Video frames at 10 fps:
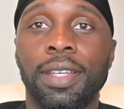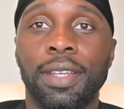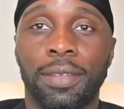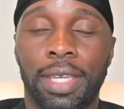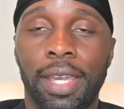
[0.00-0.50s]

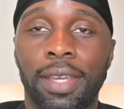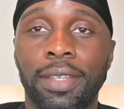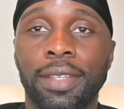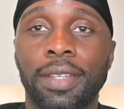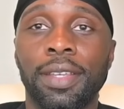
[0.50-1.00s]

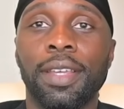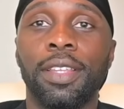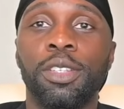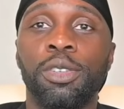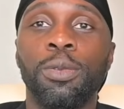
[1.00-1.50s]
okay,
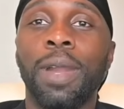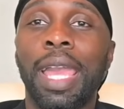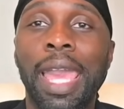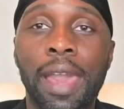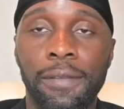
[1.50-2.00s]
to
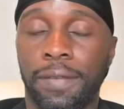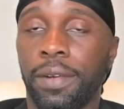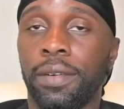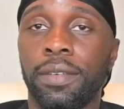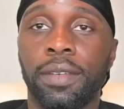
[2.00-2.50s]

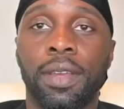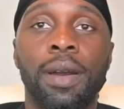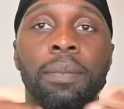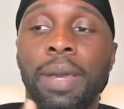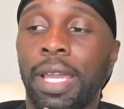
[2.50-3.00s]
ever
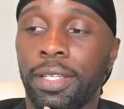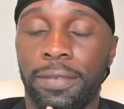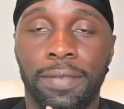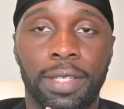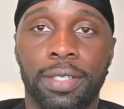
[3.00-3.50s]
come back to
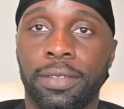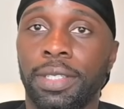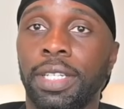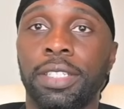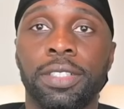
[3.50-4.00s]
fix the
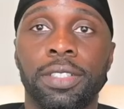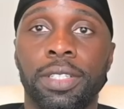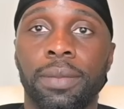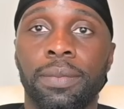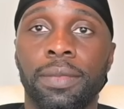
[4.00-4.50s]
relationship.